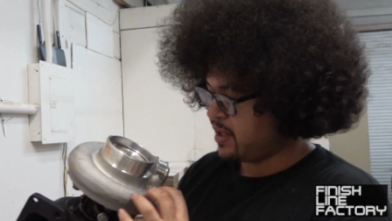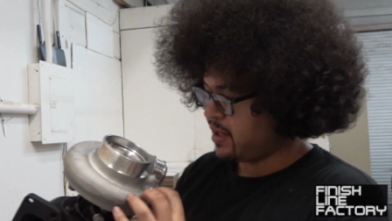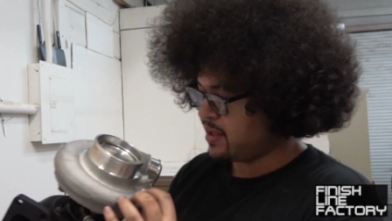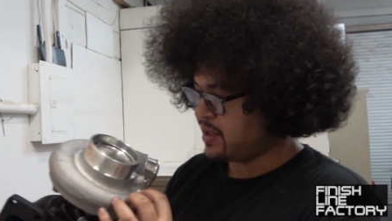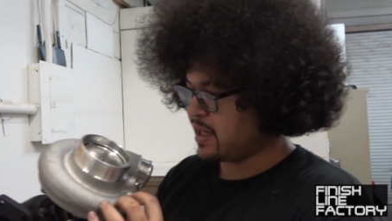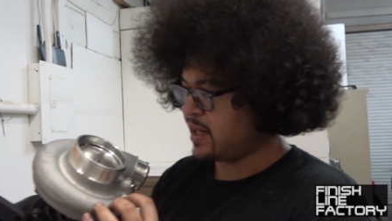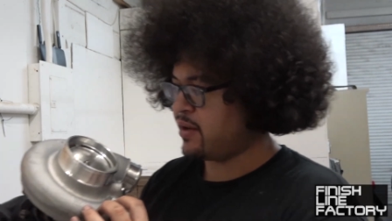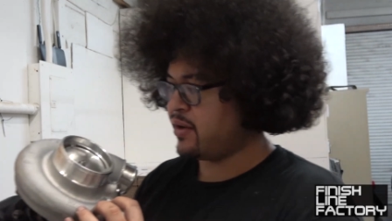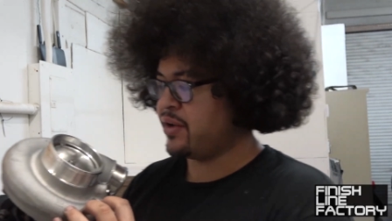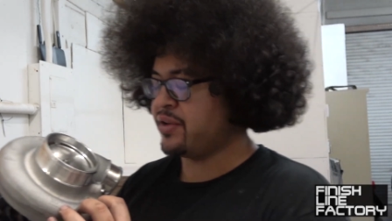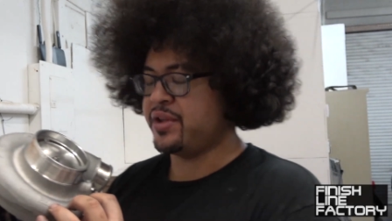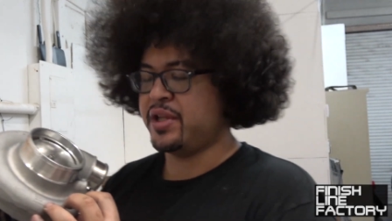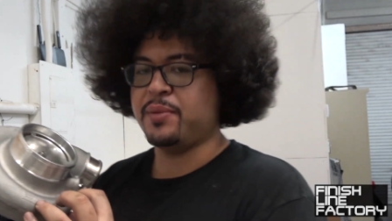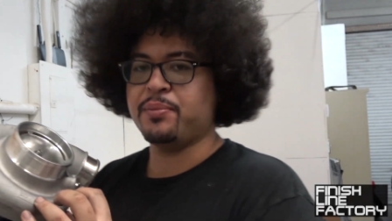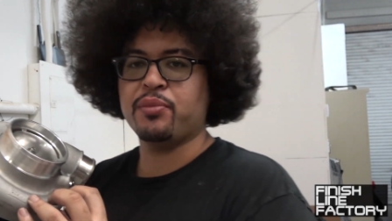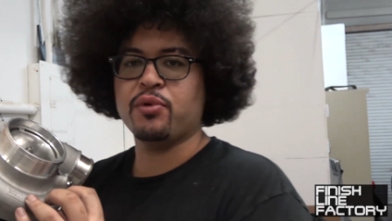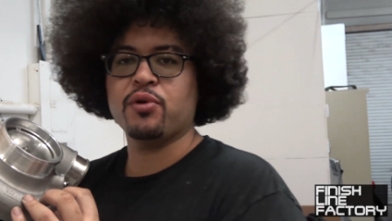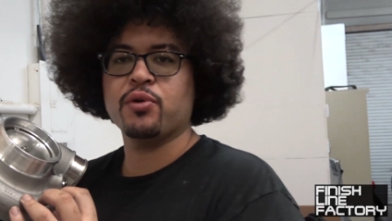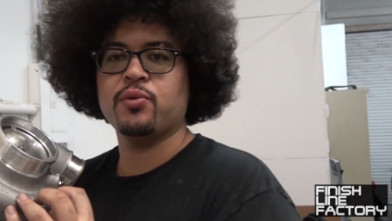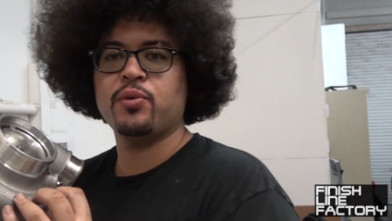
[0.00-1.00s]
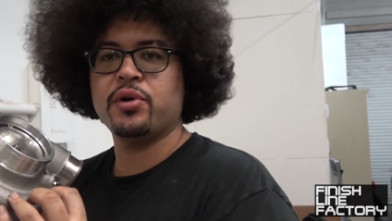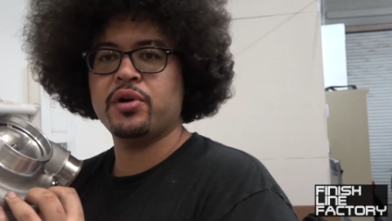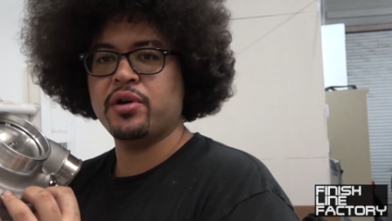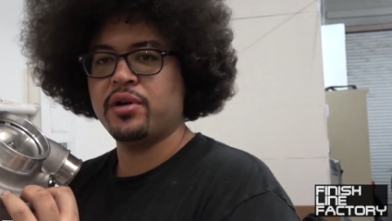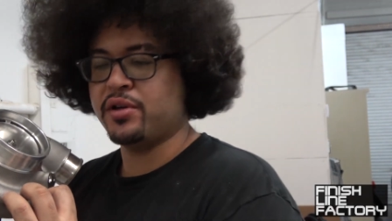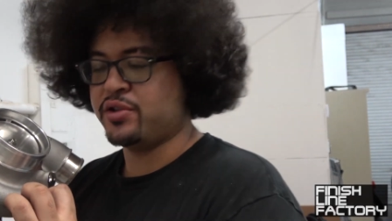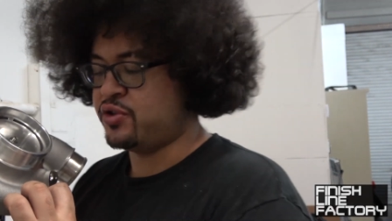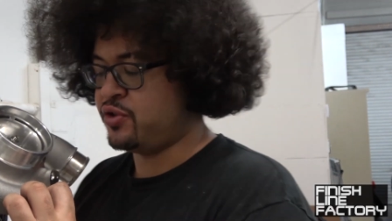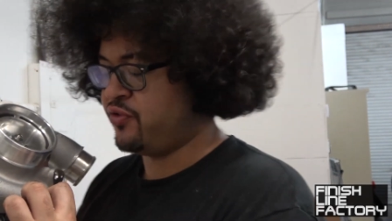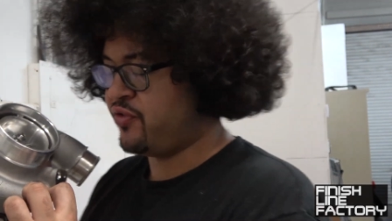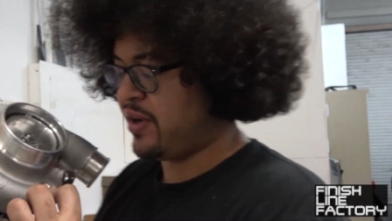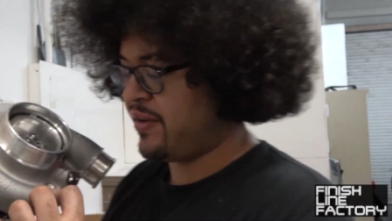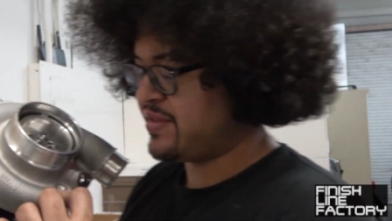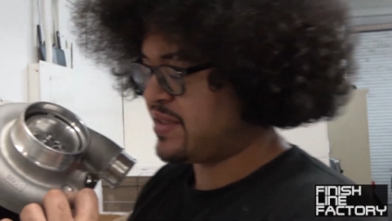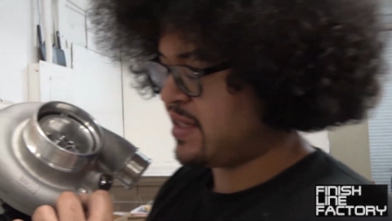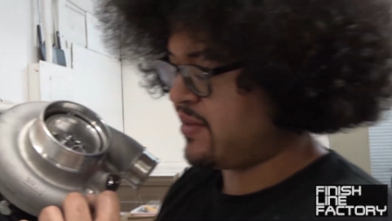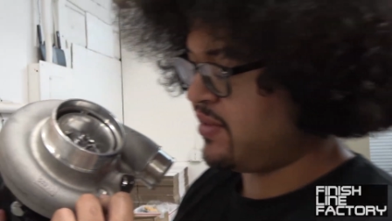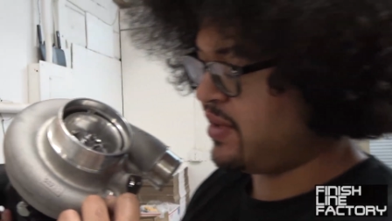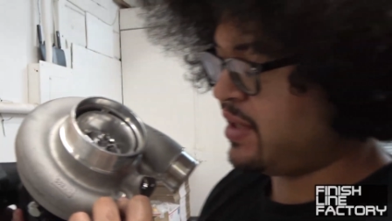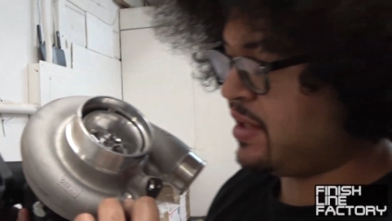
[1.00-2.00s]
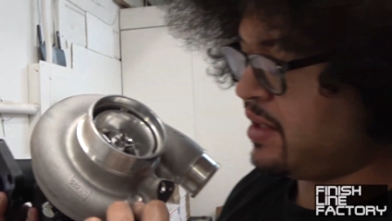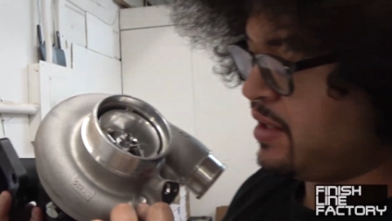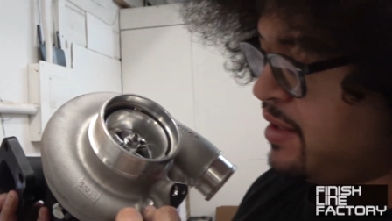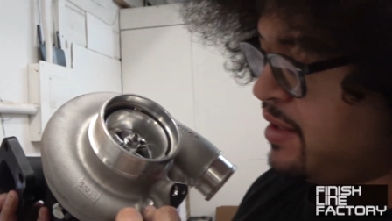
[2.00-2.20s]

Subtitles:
Now on the BorgWarner S257